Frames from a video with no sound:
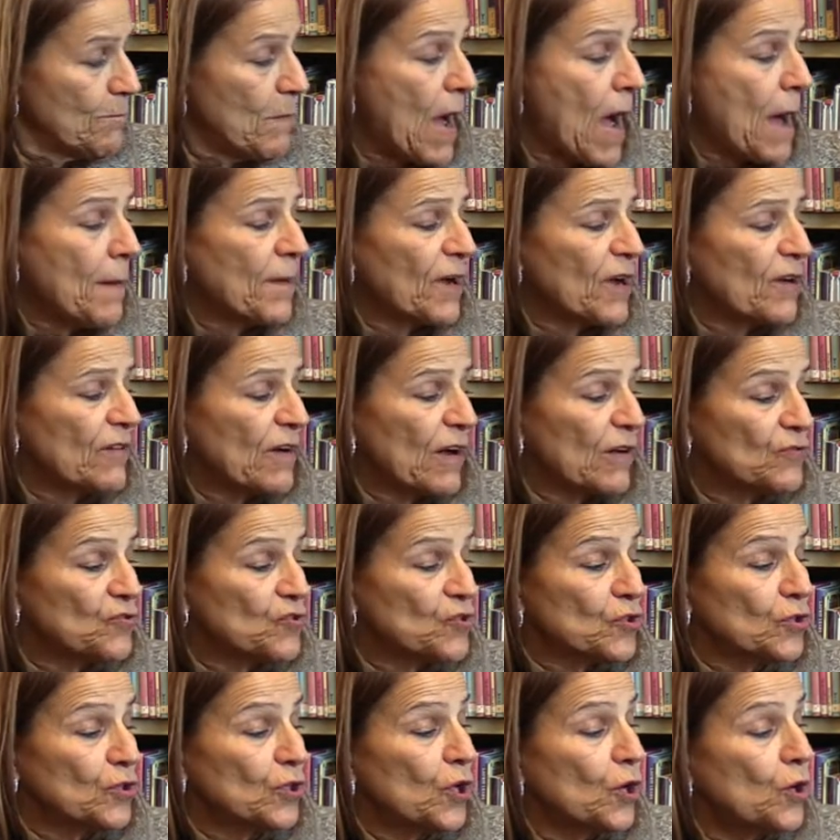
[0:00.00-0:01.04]
Mama
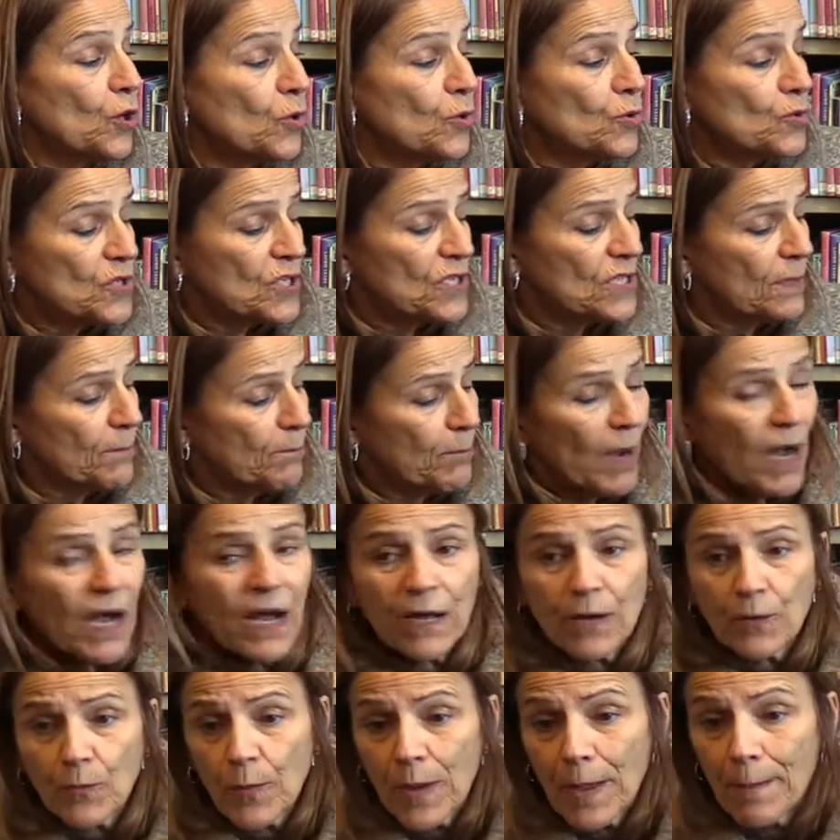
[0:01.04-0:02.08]
crouched low to the
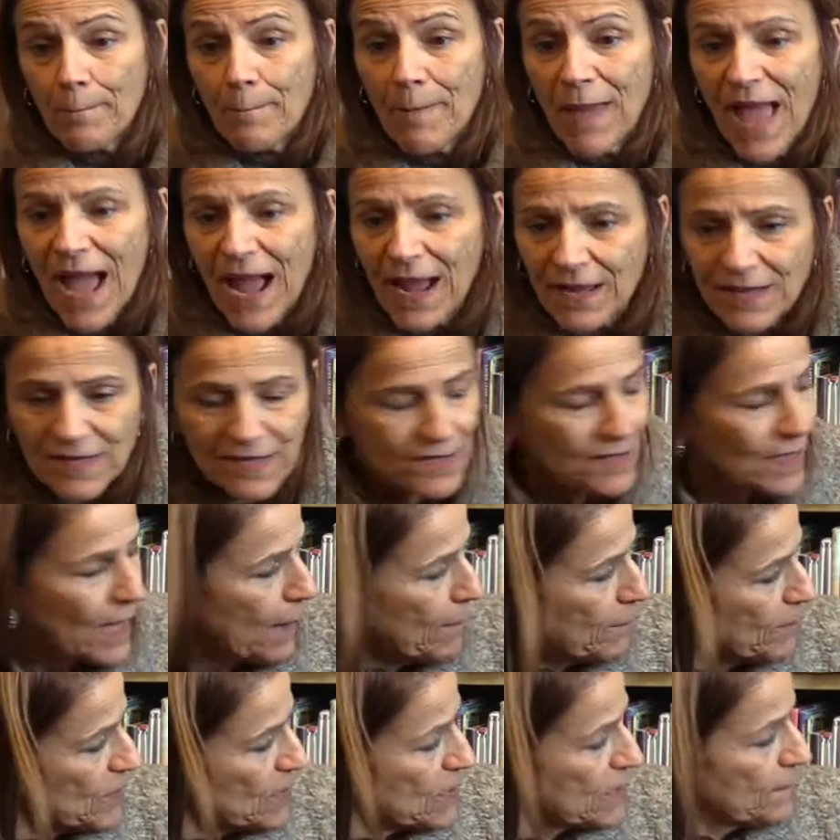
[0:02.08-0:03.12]
bunk where Mac
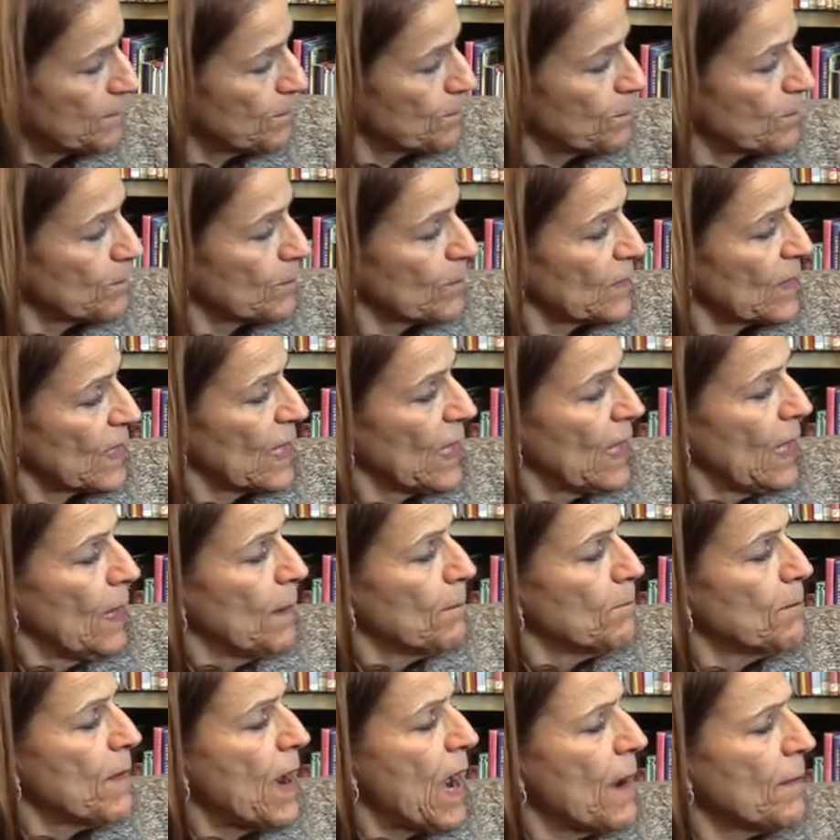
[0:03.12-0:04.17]
slept.
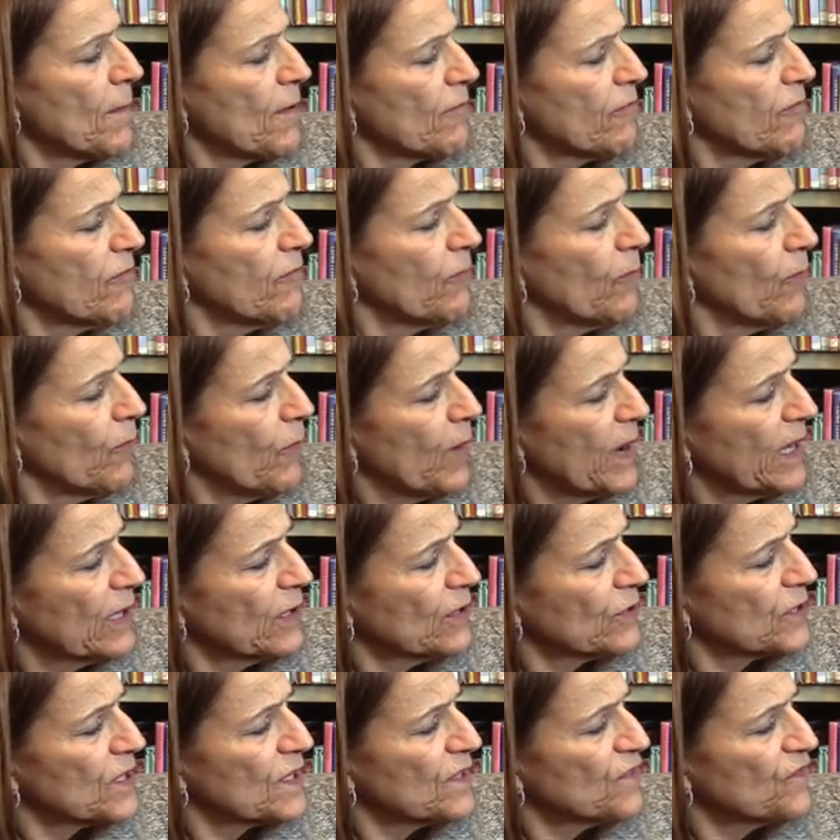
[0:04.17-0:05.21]
Mama
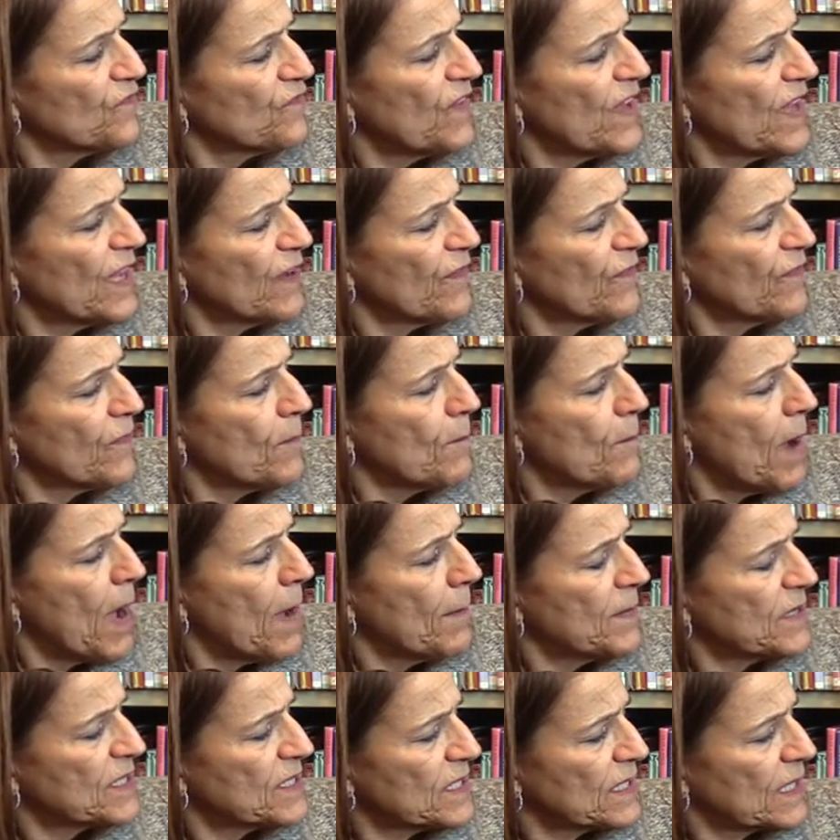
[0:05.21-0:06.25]
wiggled his finger for
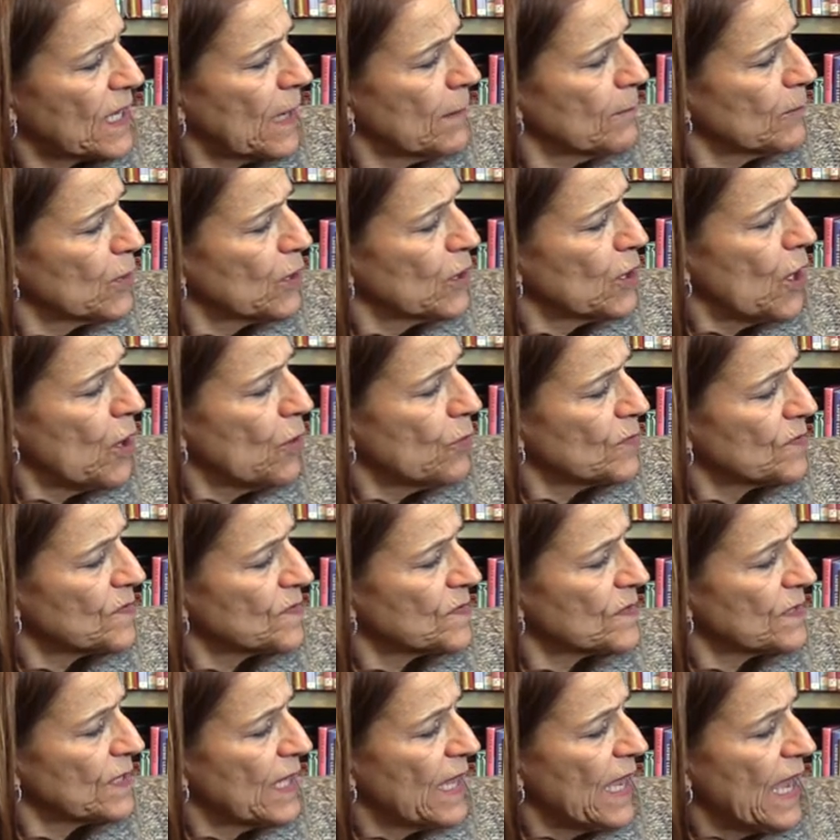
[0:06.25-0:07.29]
Mama to come
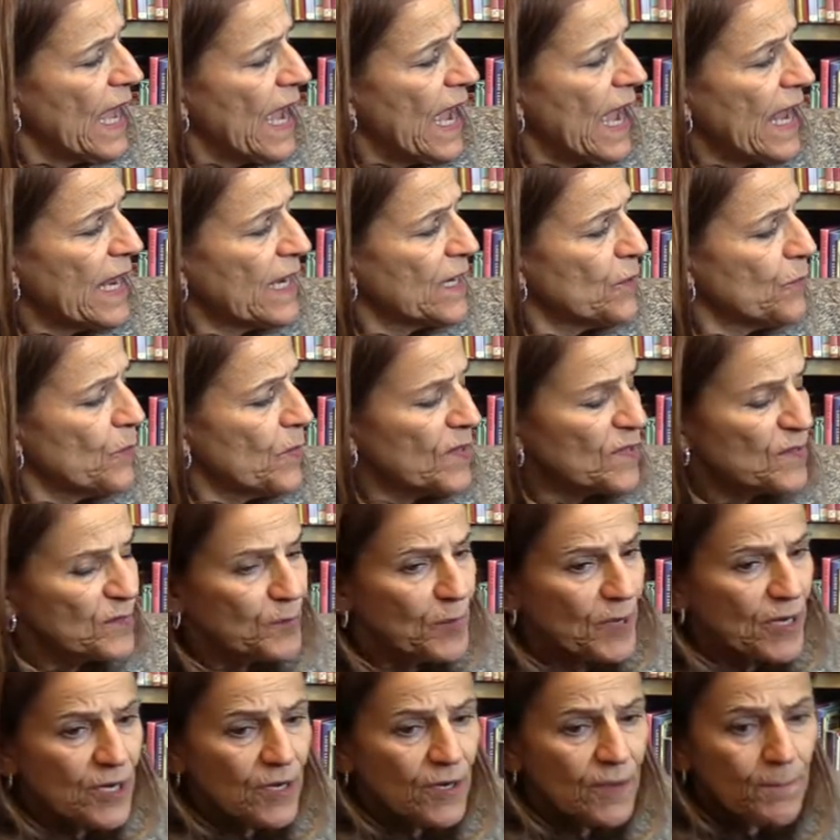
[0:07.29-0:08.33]
close, and he
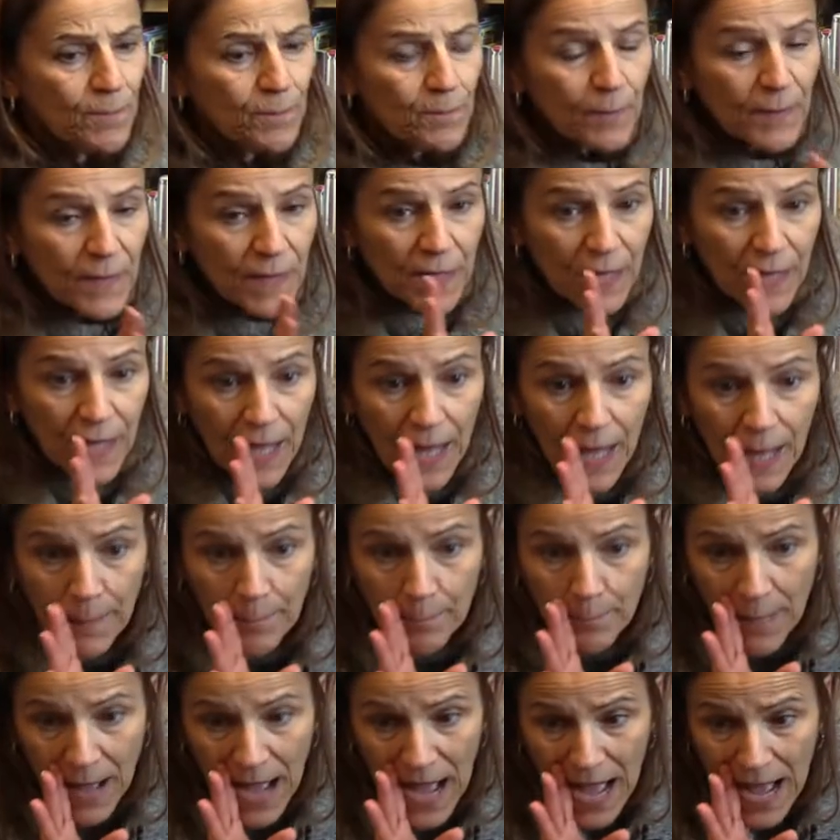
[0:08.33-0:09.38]
whispered,
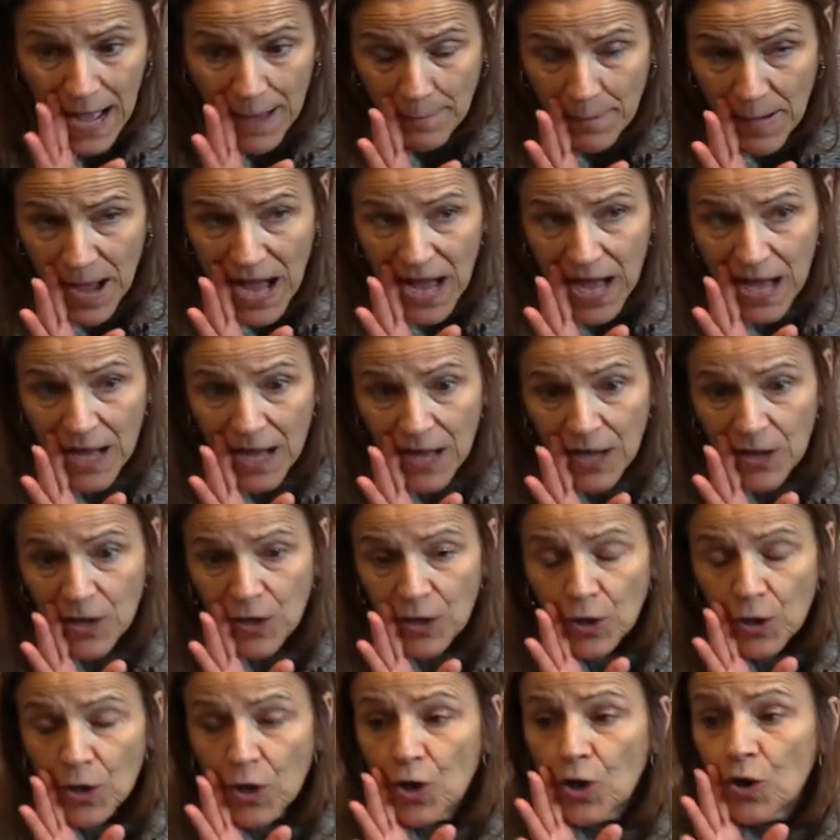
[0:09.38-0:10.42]
Mama,
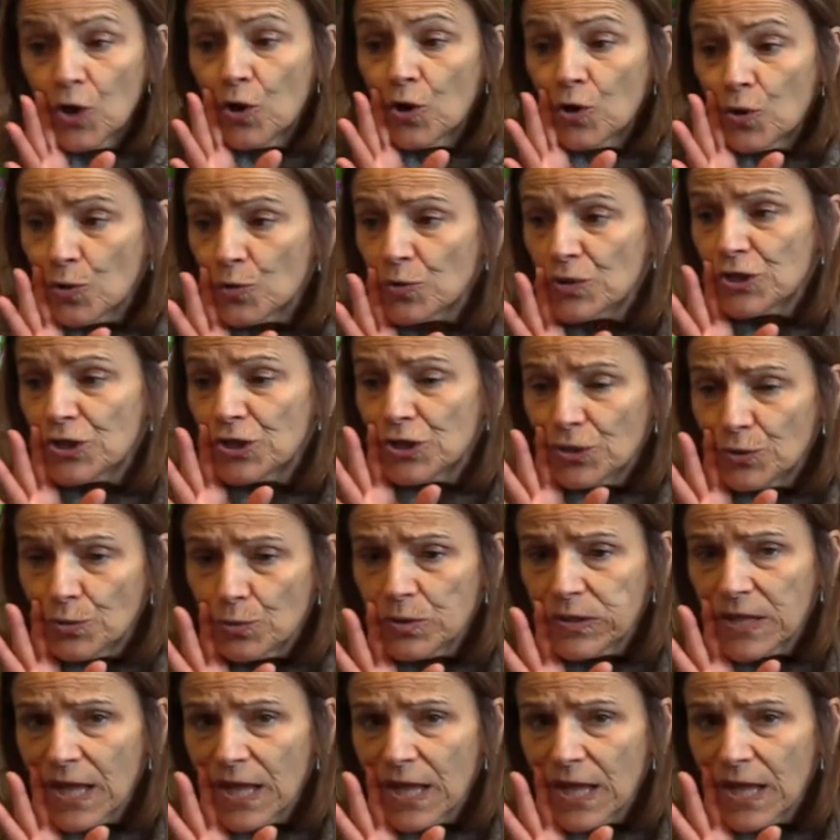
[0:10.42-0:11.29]
who do you